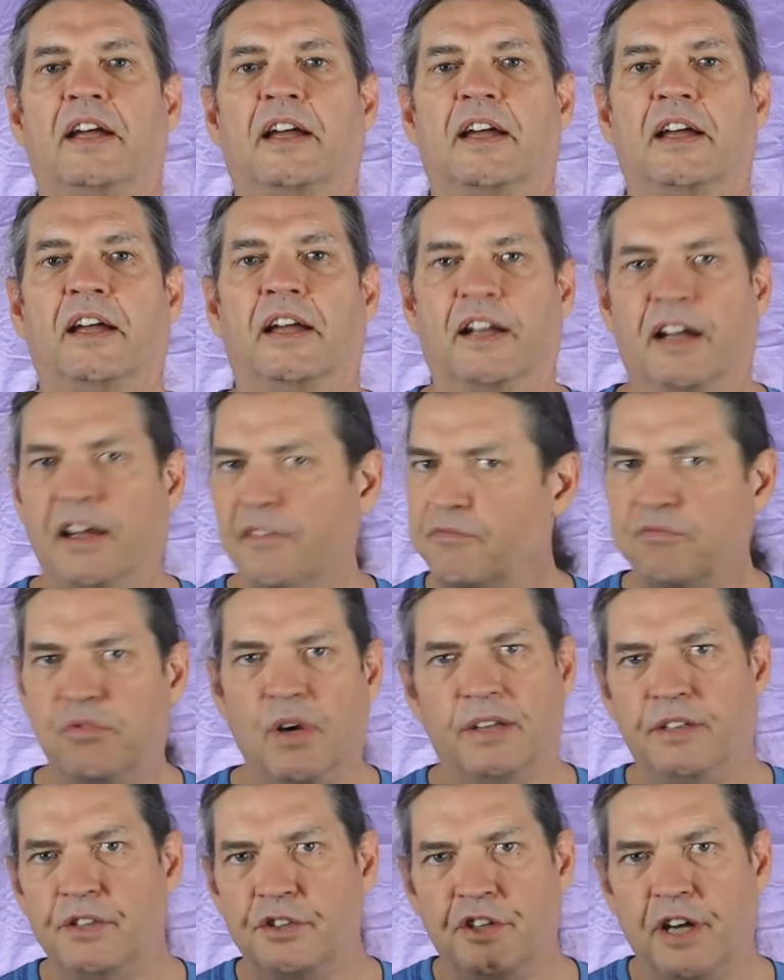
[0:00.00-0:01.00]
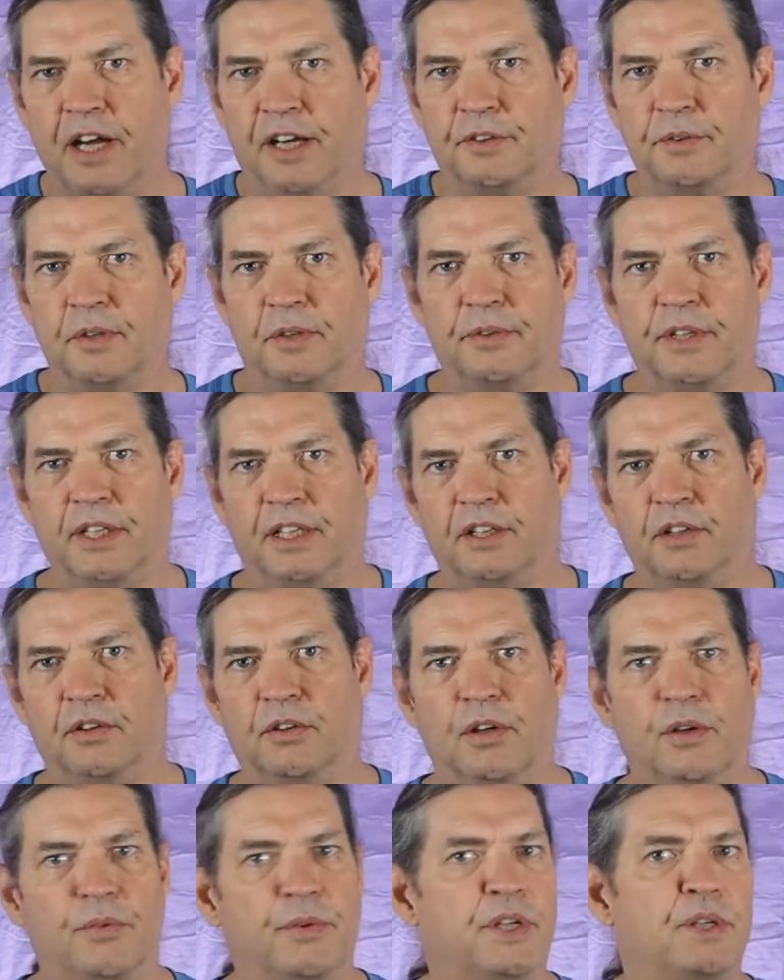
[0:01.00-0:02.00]
And I've read this chapter in Think and
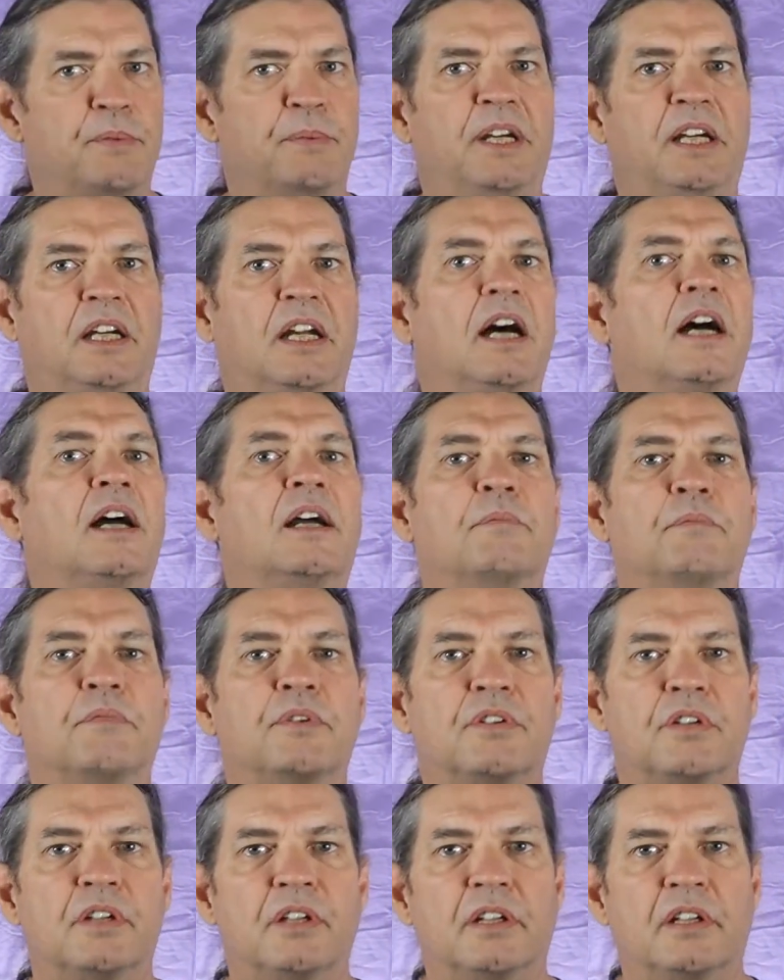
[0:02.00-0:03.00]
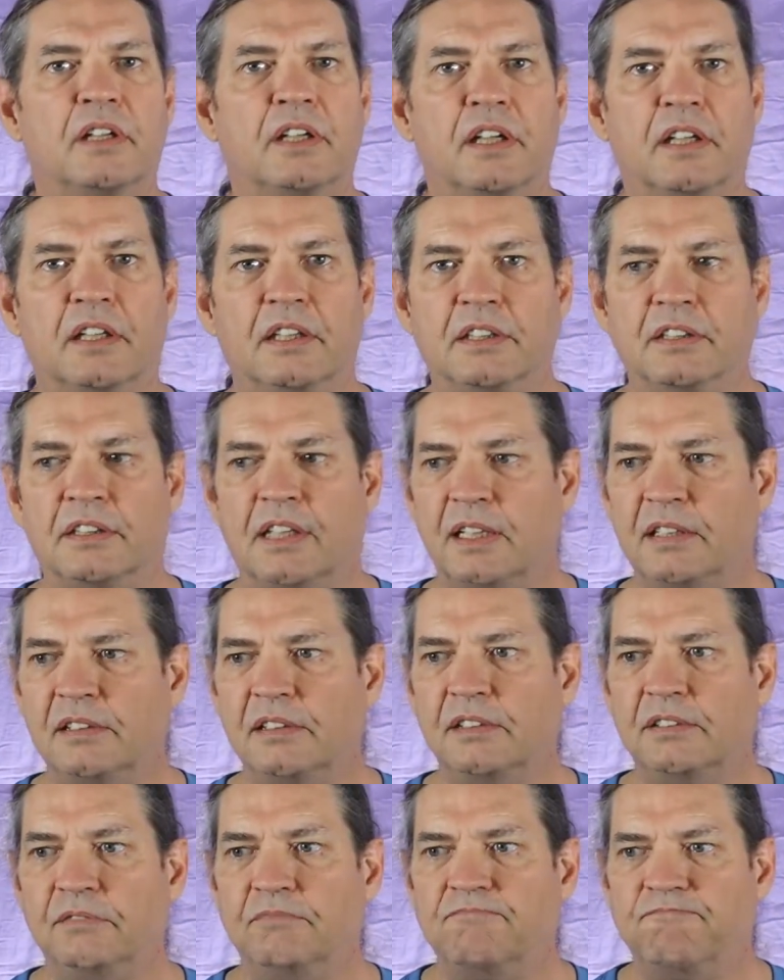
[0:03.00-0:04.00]
Grow Rich many times. And
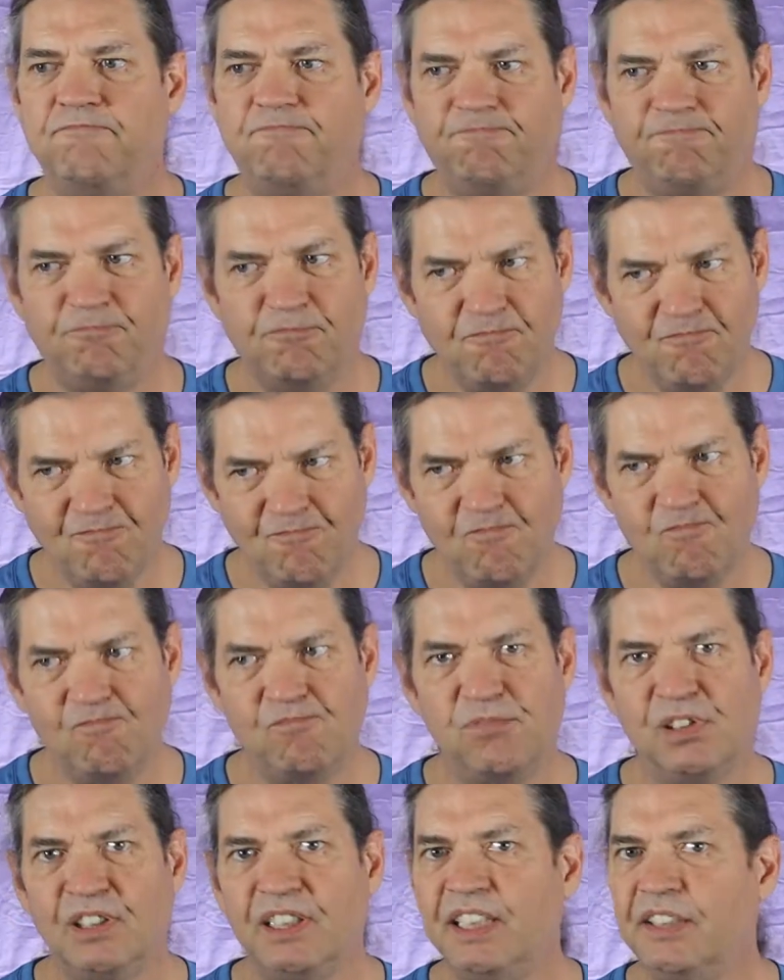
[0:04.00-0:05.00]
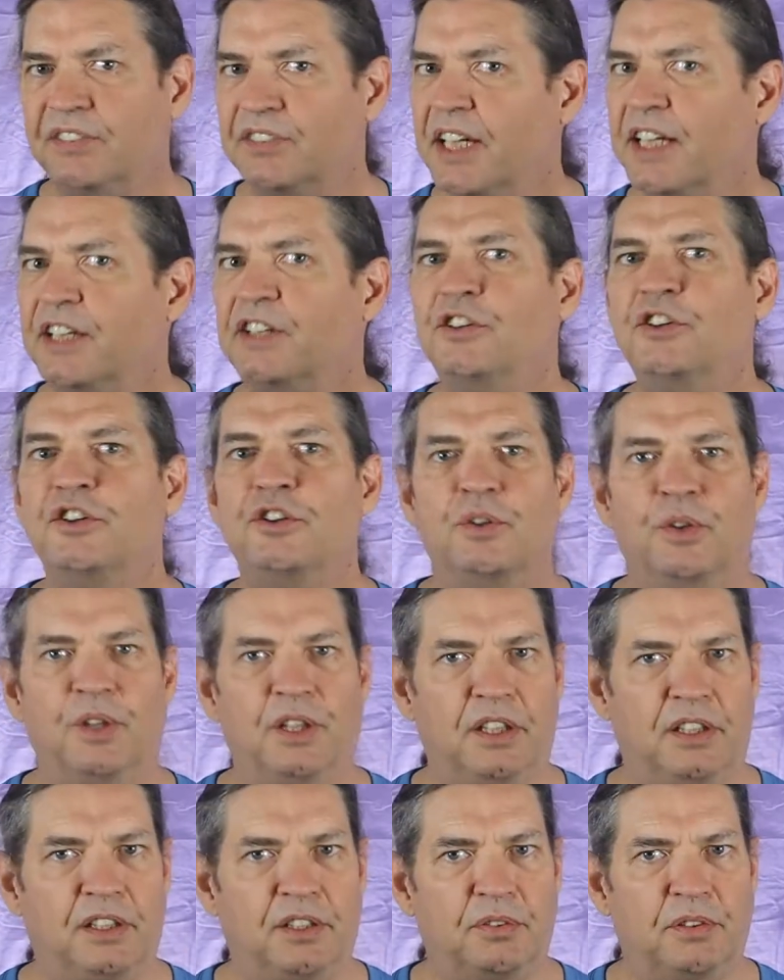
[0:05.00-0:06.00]
I believed I knew
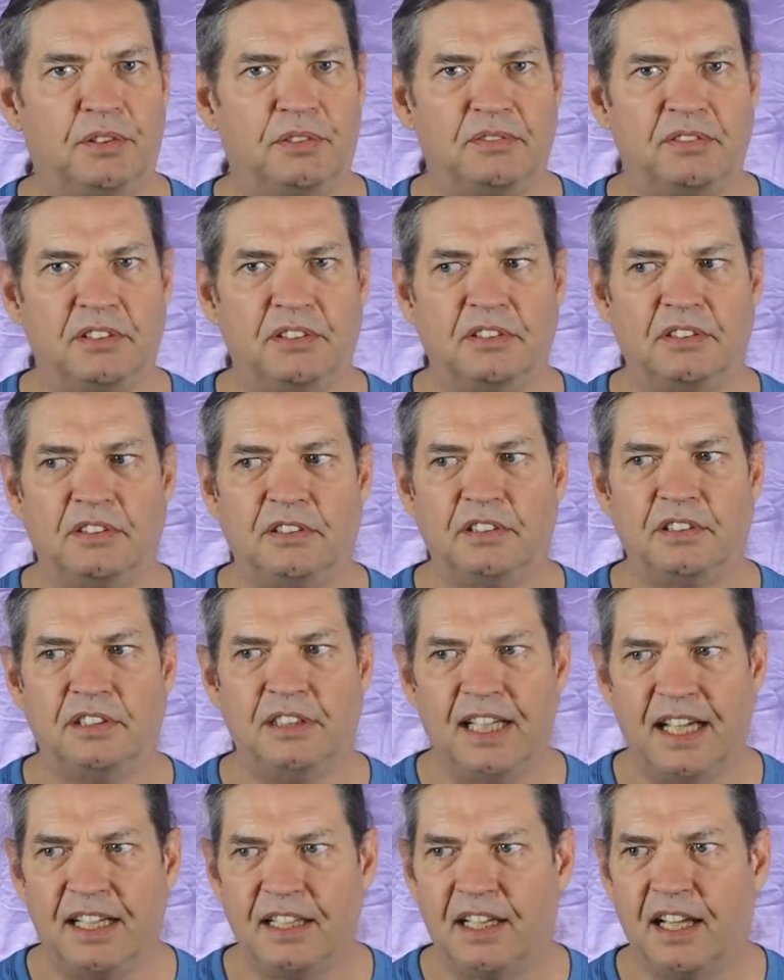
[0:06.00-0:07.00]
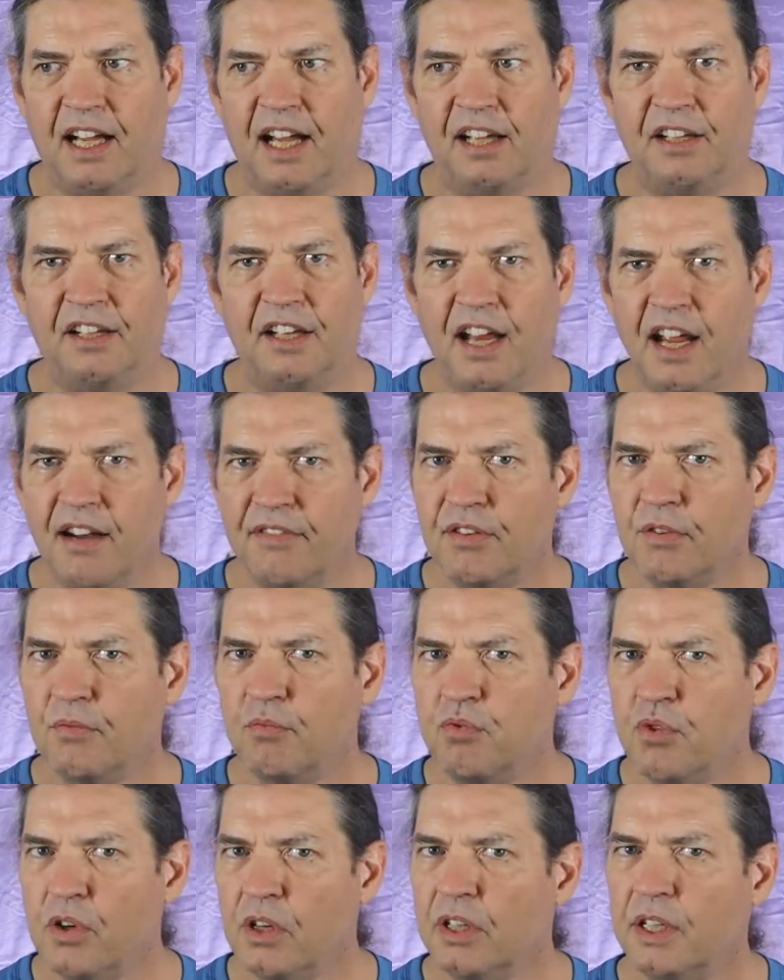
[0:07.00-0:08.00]
it, yet I never
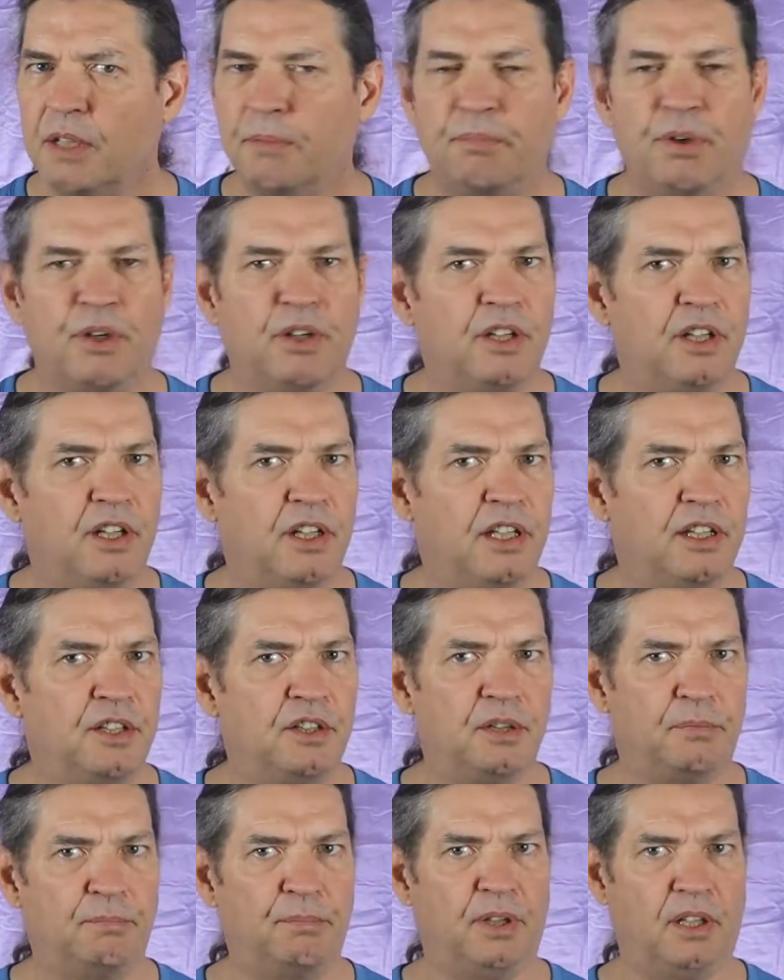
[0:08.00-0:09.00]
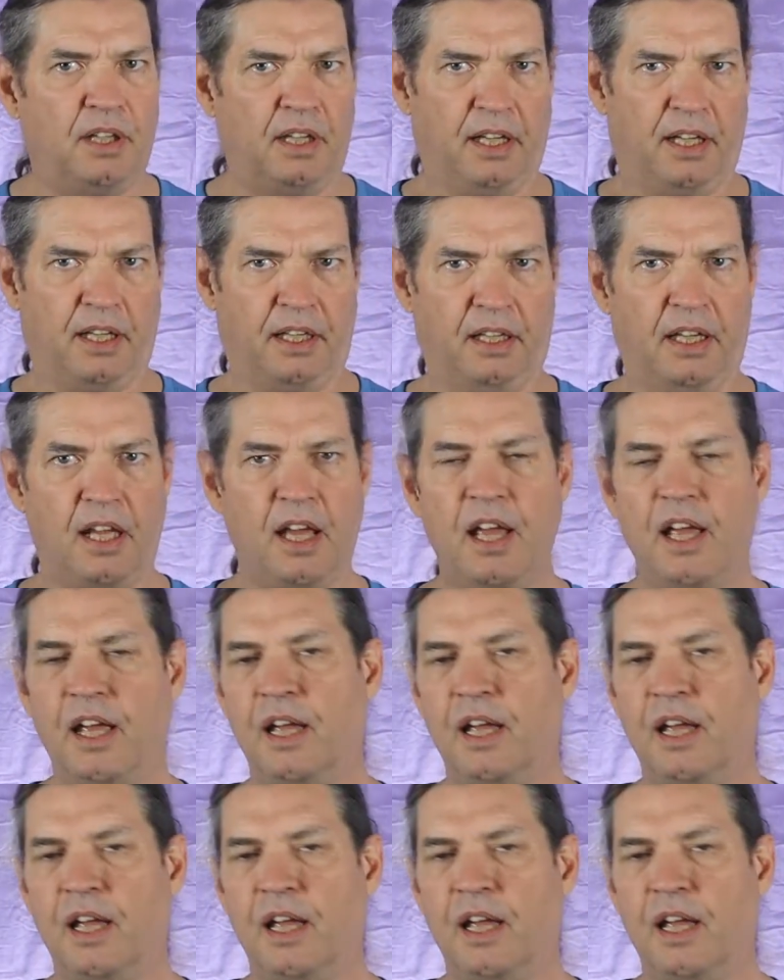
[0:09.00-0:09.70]
really put it into play.